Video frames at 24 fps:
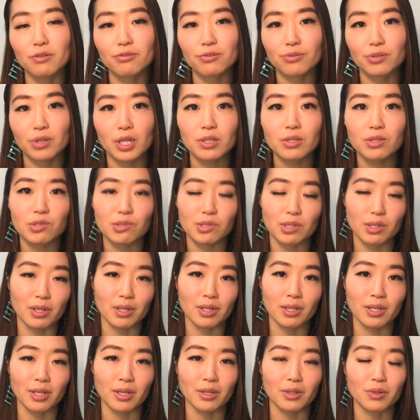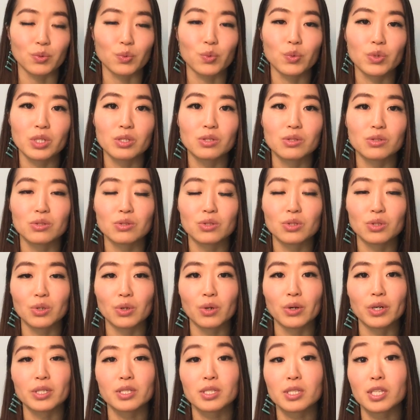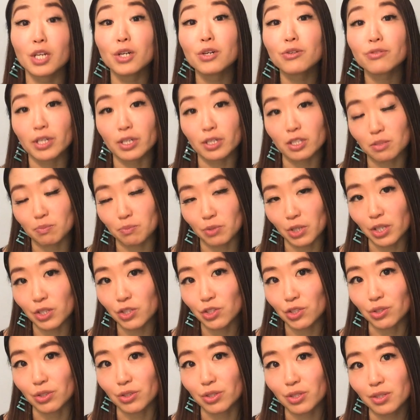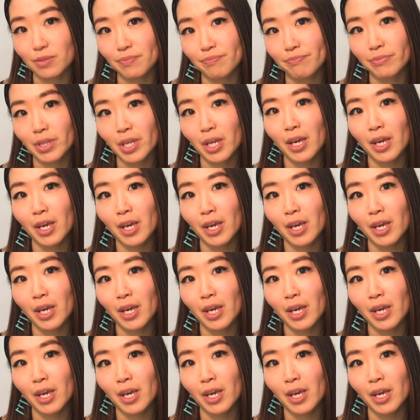frustrated with your self-expressions,